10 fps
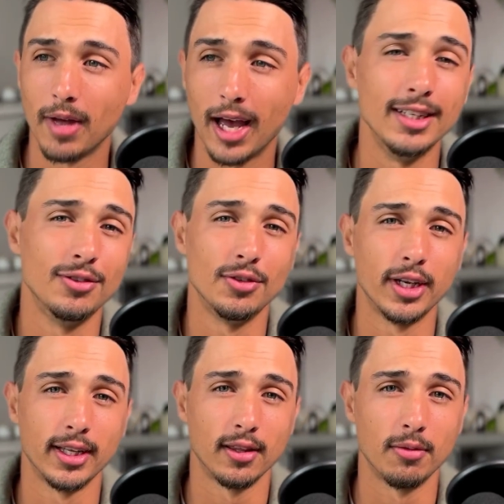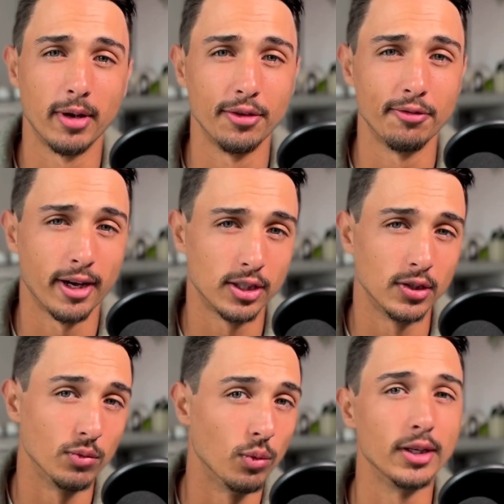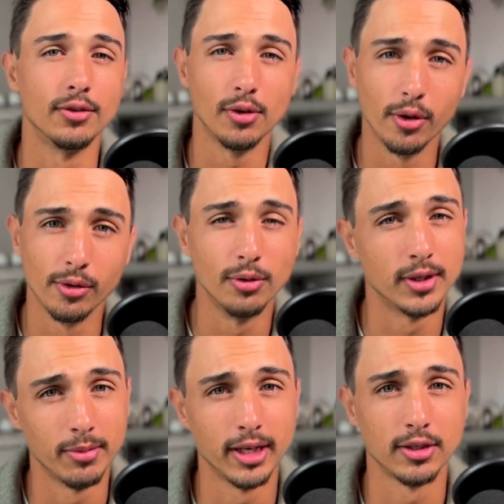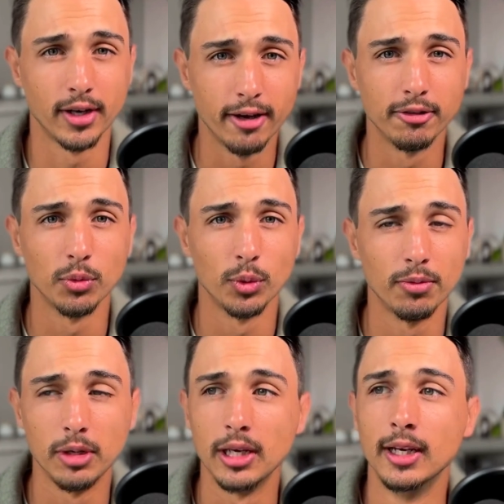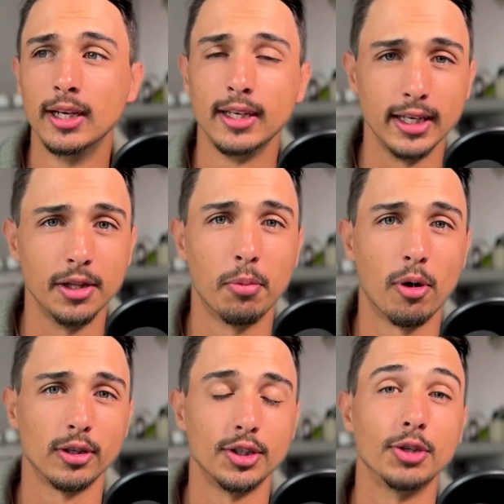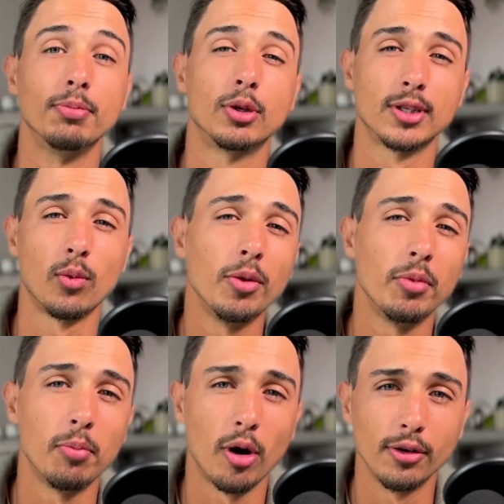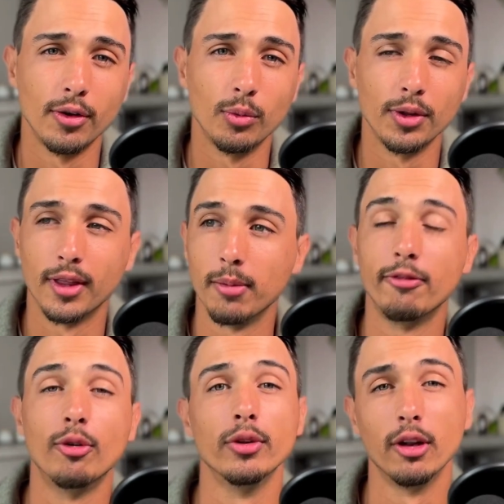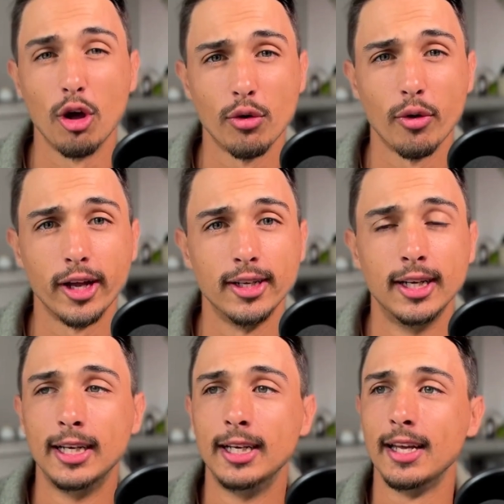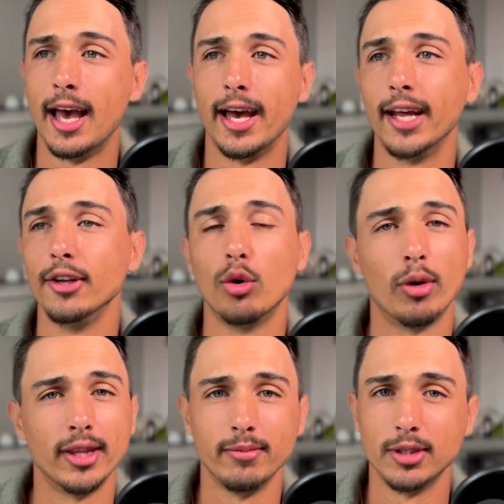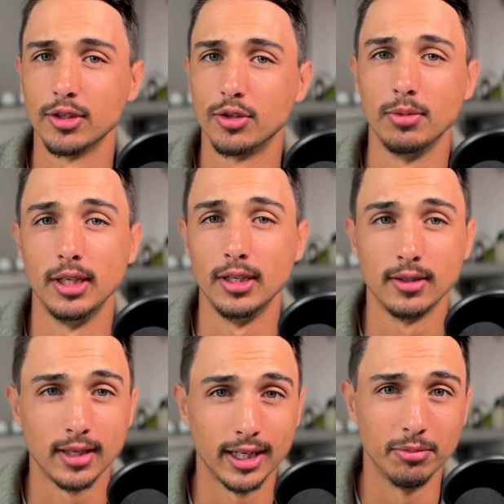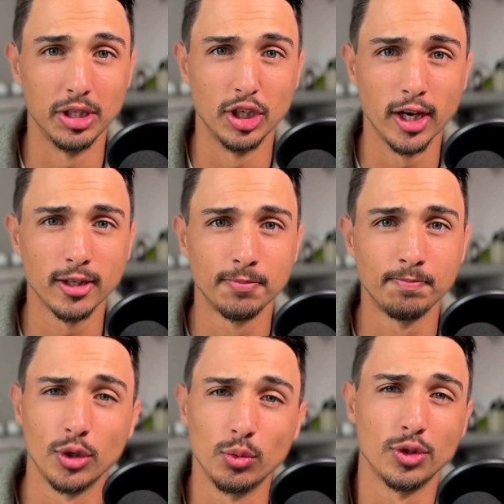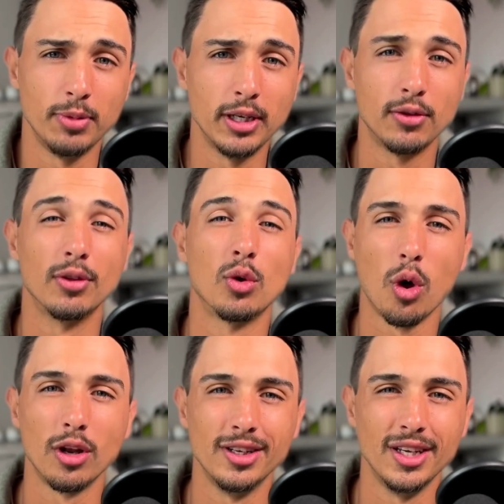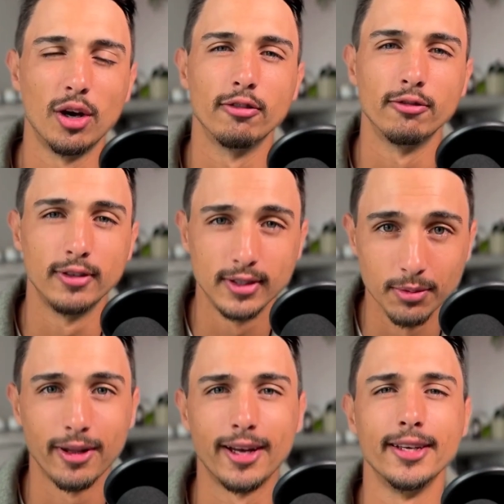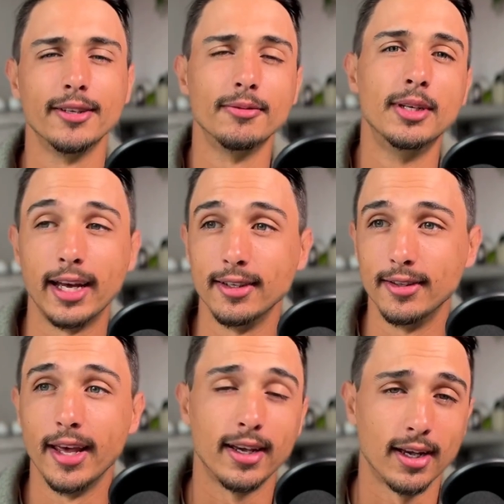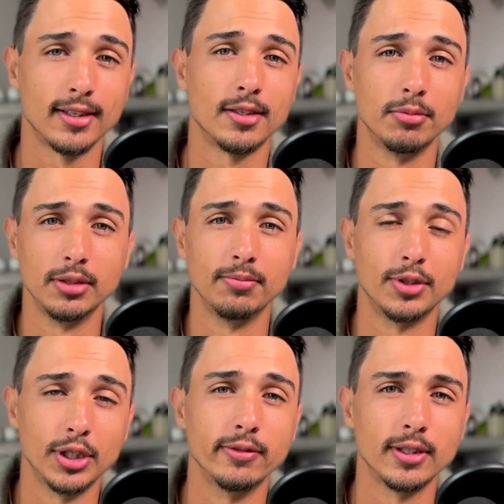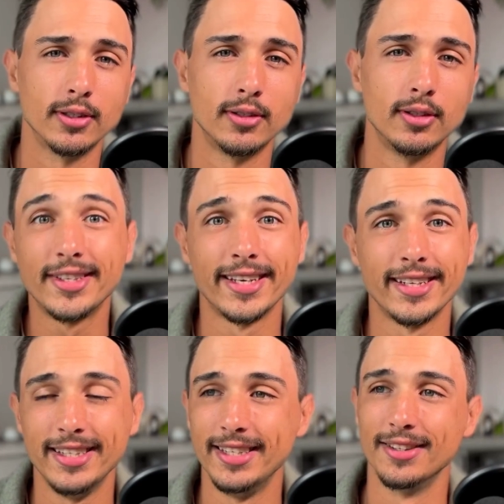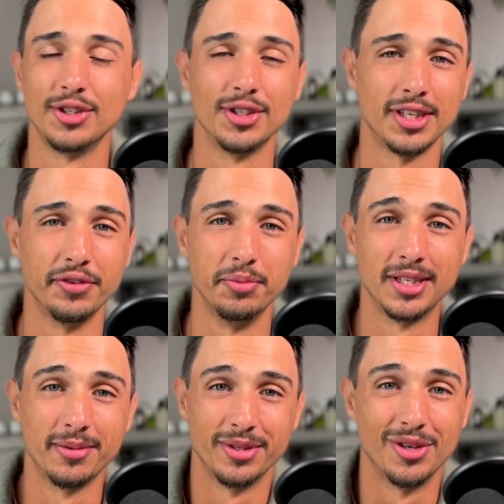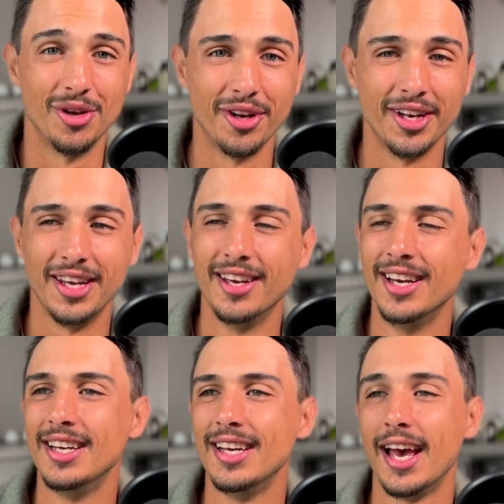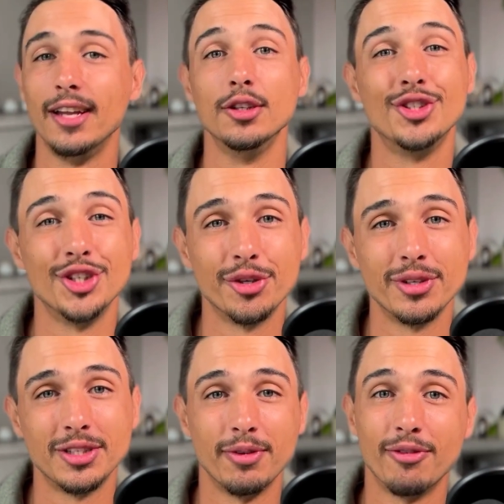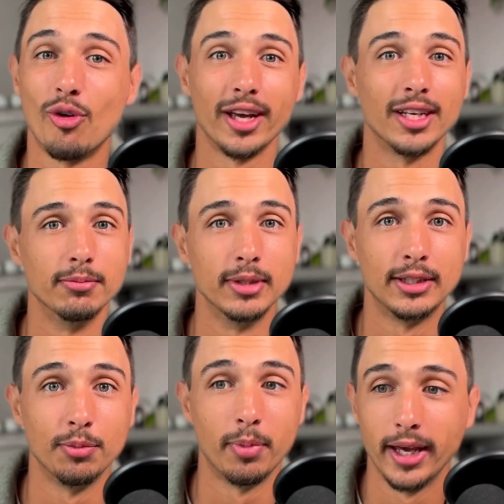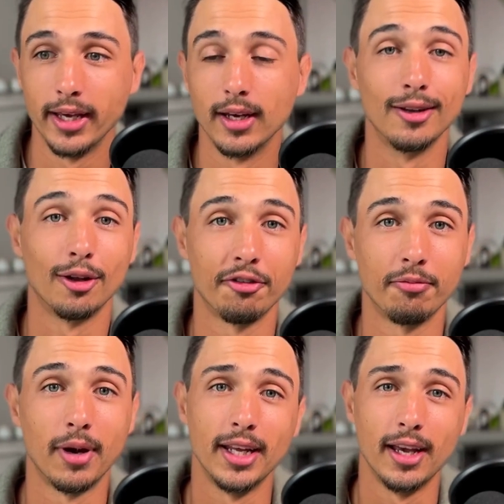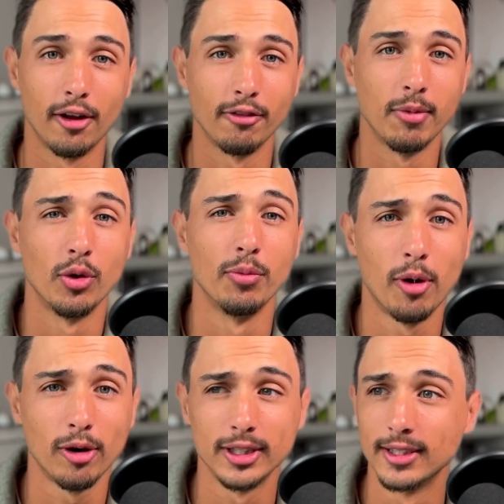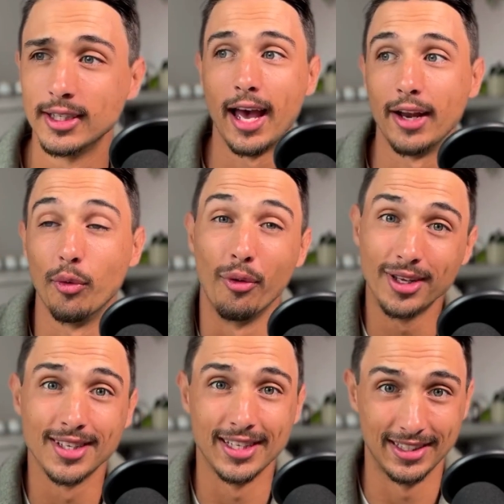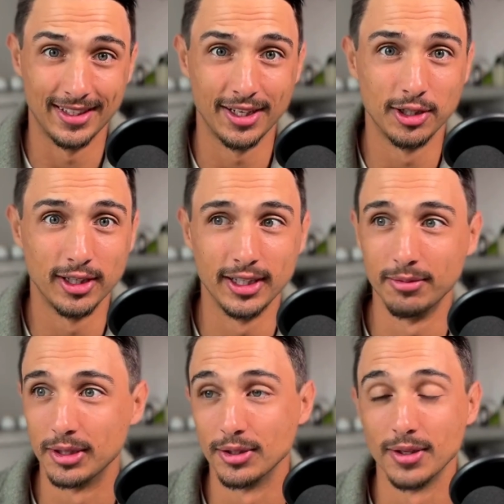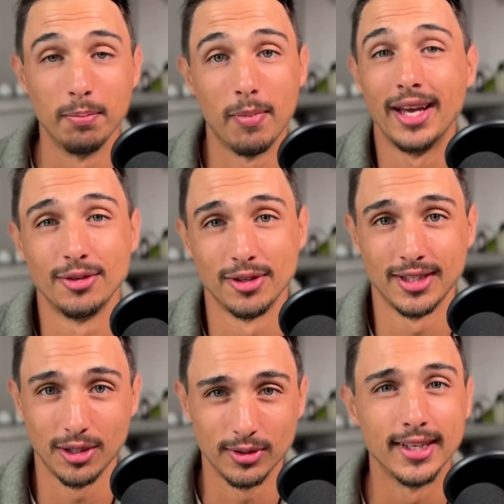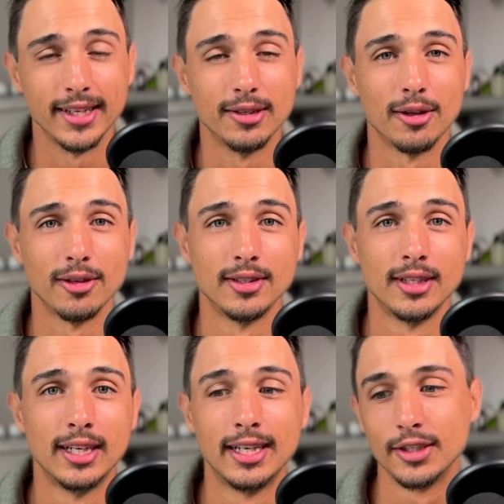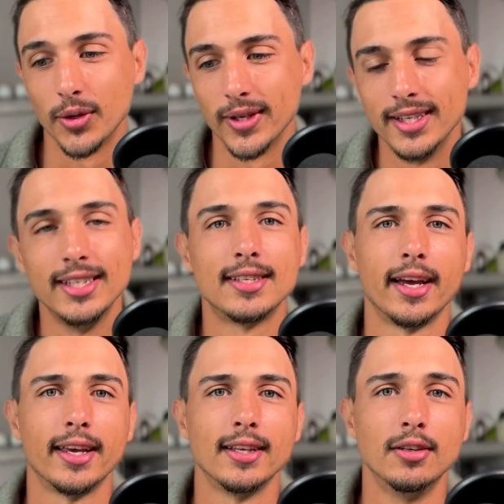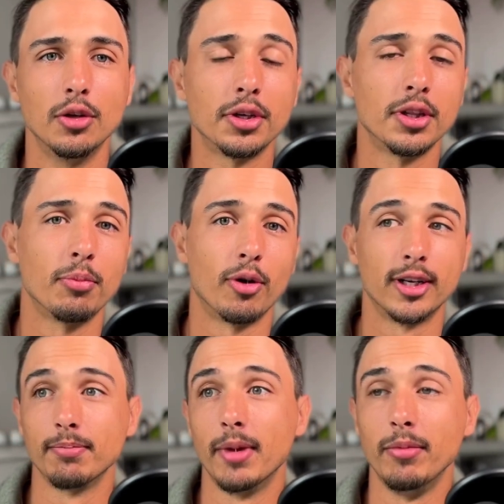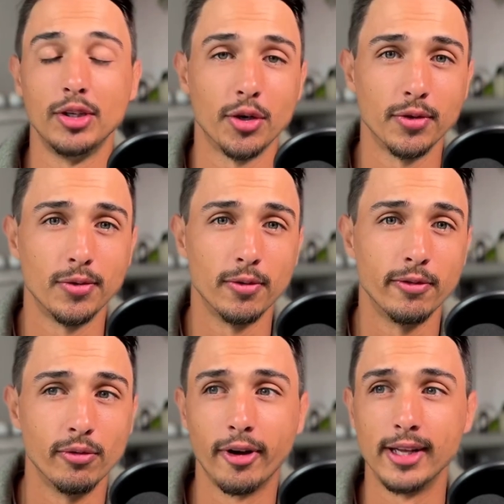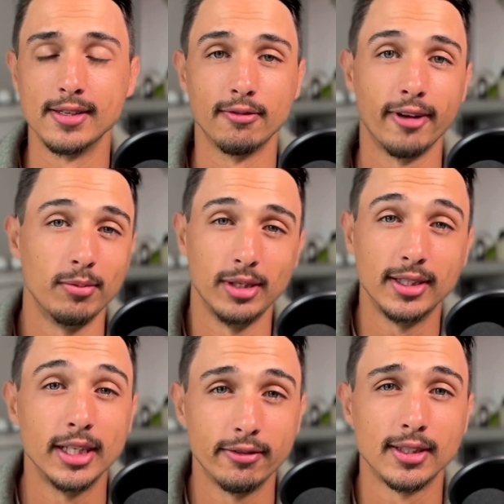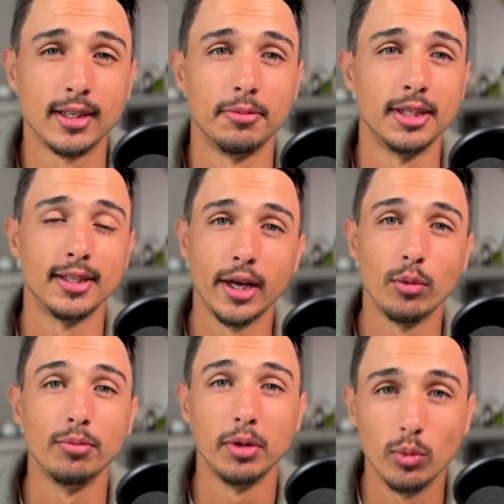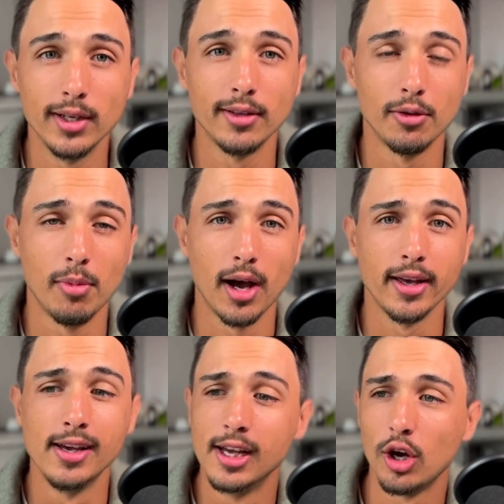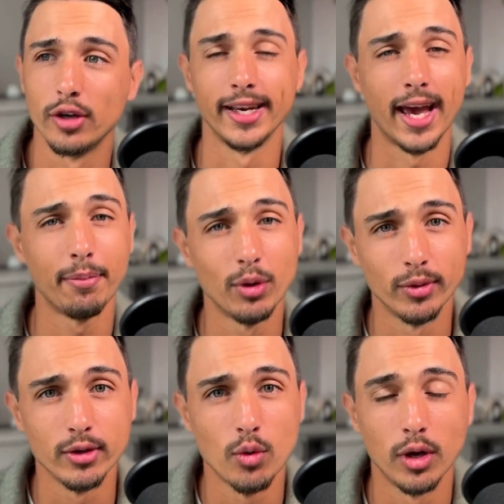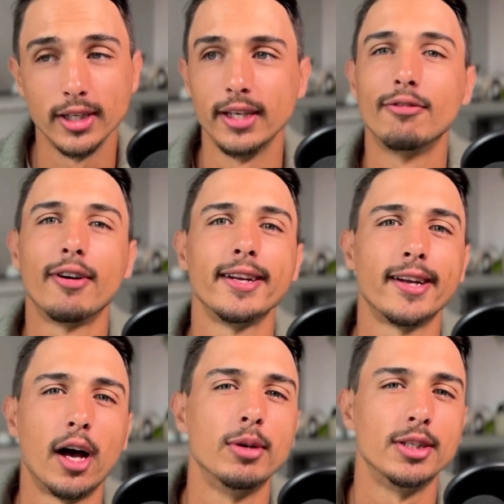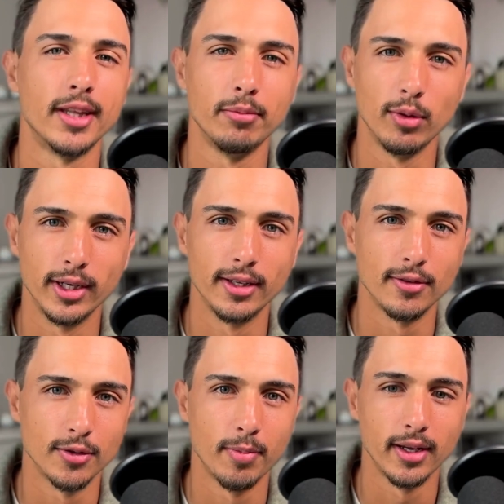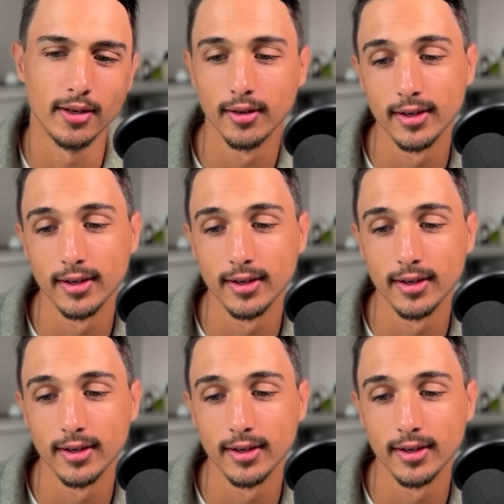I need to check that the manufacturer is willing to go through some extra effort with me in the partnership, because I want to be partnered with them for the long run and I don't want them just to be selling me junk. So it will speak to the quality of supplier and their customer service. Secondly, this just gives me some security and assurance before I commit to paying a lot of money out of my own pocket at a risk essentially, because it might not sell on Takealot. So at least I can look at the product, maybe show it to a few friends and family, see if it's something that they would be willing to buy. Are they happy with the quality, and find out how much they'd be willing to spend